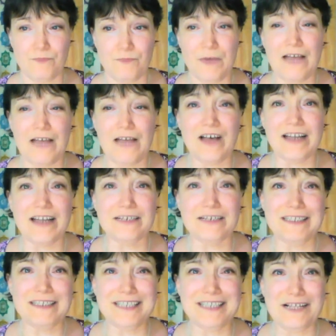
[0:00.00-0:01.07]
I find
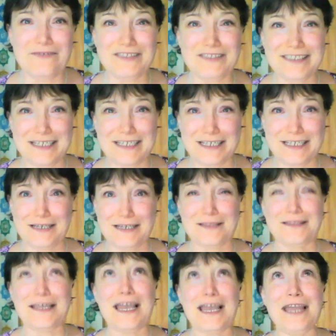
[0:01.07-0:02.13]
myself
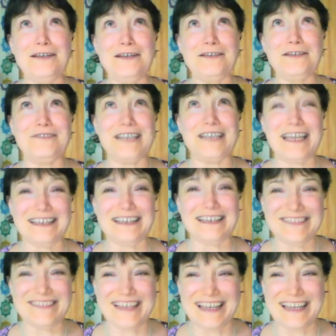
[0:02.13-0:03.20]
saying, thank you, thank
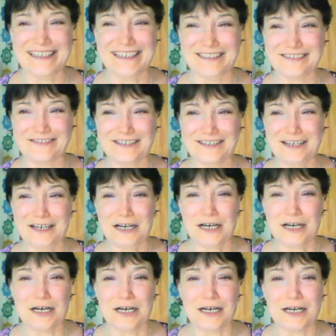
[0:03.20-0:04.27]
you, thank you.
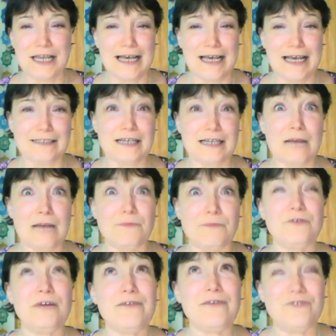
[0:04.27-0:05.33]
And I'm
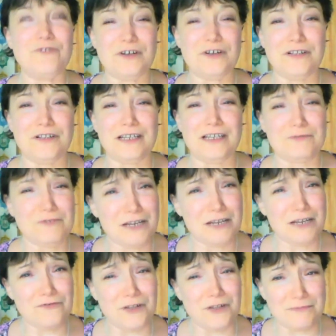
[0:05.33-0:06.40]
grateful, I'm
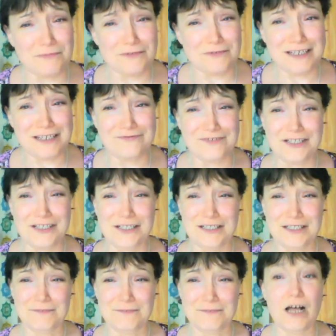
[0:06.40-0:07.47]
grateful, I'm
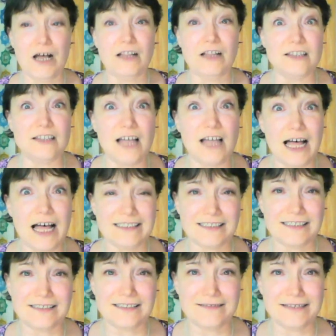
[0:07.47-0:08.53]
grateful a
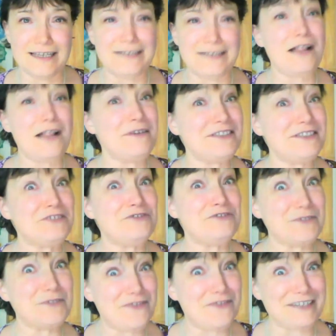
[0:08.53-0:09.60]
lot, and always in
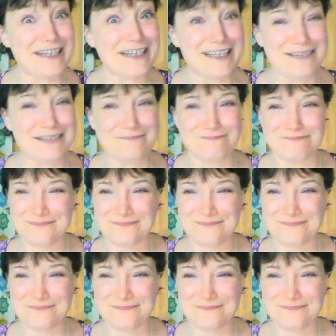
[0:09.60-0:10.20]
groups of 3.